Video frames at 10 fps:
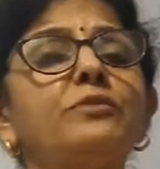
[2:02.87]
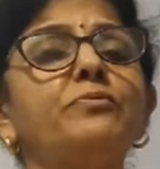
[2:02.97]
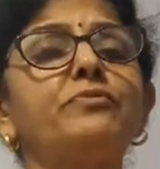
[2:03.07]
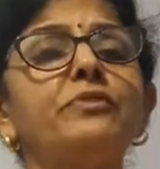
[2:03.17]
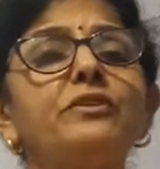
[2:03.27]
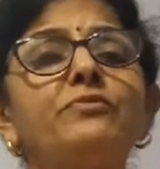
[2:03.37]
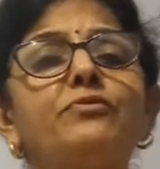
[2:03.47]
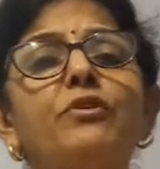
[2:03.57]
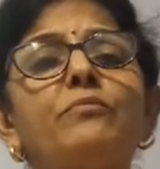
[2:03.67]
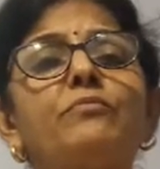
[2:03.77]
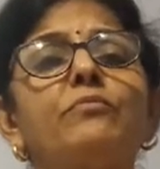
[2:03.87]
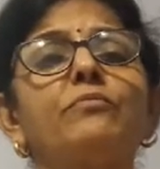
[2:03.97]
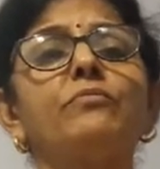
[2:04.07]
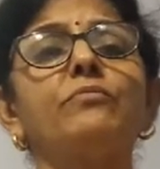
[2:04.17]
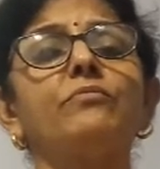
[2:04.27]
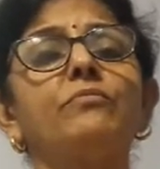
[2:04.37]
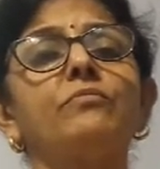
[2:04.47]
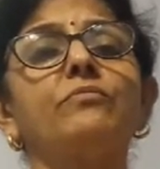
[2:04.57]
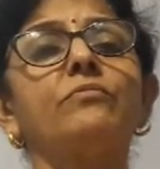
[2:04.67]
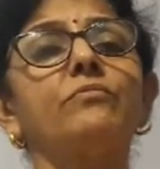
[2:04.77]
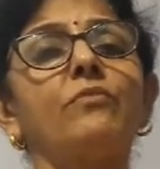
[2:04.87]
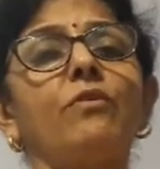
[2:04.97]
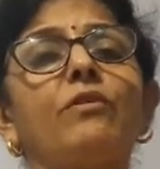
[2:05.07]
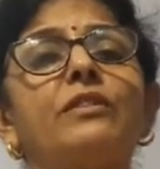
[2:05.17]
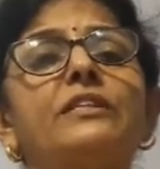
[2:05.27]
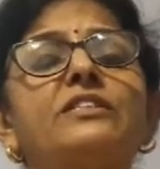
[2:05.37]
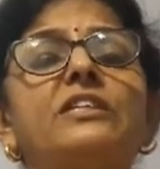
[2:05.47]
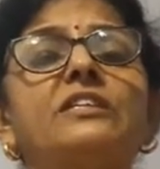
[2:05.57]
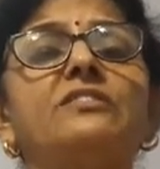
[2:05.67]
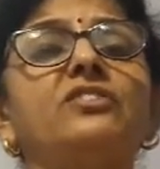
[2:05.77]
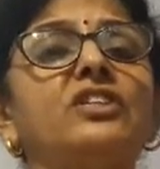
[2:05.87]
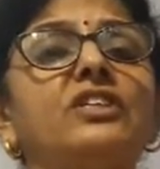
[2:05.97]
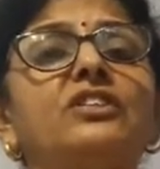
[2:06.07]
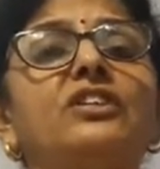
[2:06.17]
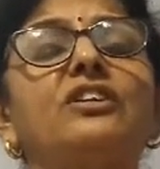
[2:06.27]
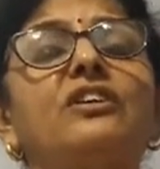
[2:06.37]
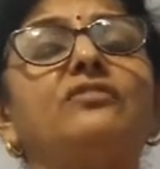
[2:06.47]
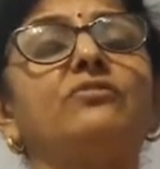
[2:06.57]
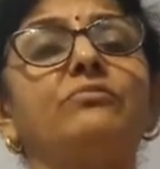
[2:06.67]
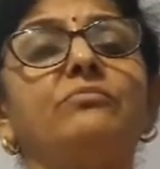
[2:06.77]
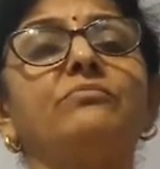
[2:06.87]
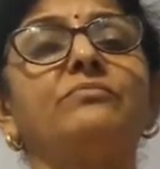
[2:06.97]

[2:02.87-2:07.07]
different from all the children sitting in the classroom.